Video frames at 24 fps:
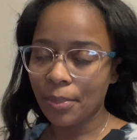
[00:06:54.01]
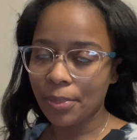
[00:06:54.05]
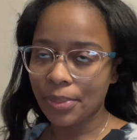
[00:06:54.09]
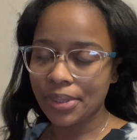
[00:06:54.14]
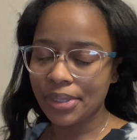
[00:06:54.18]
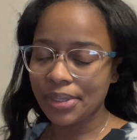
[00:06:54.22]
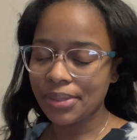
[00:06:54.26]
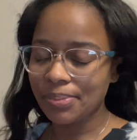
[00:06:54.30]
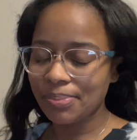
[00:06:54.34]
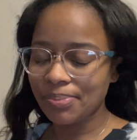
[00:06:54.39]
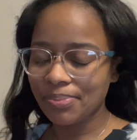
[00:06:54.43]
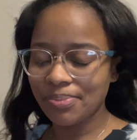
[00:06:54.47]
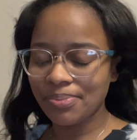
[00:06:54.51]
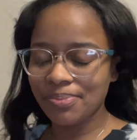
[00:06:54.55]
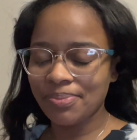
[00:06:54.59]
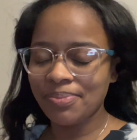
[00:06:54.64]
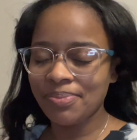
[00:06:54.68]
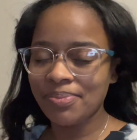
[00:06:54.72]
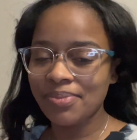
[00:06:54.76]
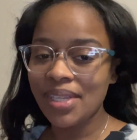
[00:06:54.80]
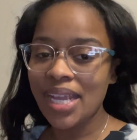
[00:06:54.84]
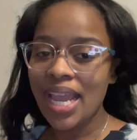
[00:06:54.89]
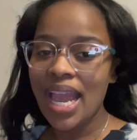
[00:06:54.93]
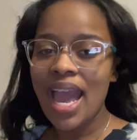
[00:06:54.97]
but
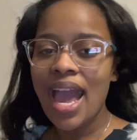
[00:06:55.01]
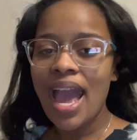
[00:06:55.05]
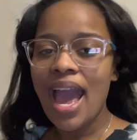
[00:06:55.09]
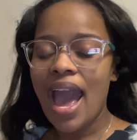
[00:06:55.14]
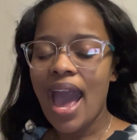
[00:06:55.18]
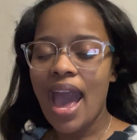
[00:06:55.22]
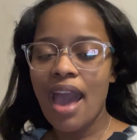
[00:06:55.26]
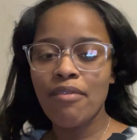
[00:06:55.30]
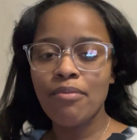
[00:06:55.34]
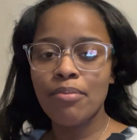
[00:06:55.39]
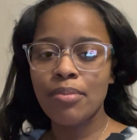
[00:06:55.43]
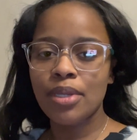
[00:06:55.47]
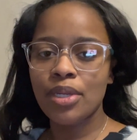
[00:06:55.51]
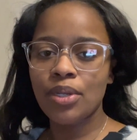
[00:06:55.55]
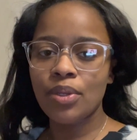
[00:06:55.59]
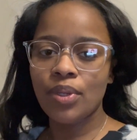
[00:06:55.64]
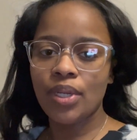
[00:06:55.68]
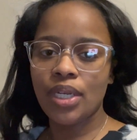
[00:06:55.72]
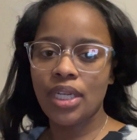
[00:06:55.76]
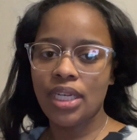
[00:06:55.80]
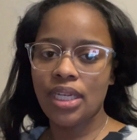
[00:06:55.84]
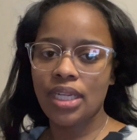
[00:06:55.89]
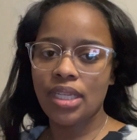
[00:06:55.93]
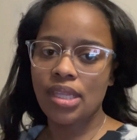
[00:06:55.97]
I haven't been
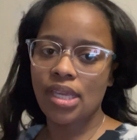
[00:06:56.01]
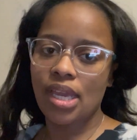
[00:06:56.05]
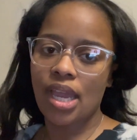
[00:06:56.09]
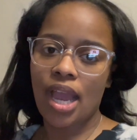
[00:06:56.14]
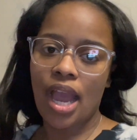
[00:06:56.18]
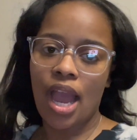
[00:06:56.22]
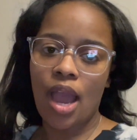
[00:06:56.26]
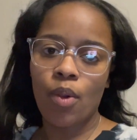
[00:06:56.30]
doing anything.